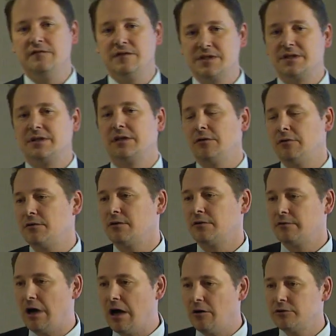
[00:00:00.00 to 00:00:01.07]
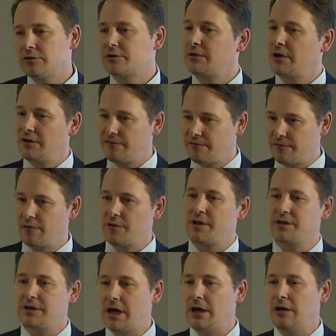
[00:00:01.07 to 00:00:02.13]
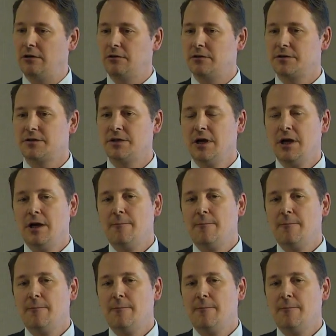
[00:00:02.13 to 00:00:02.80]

visiting on the ground to have further dialogues.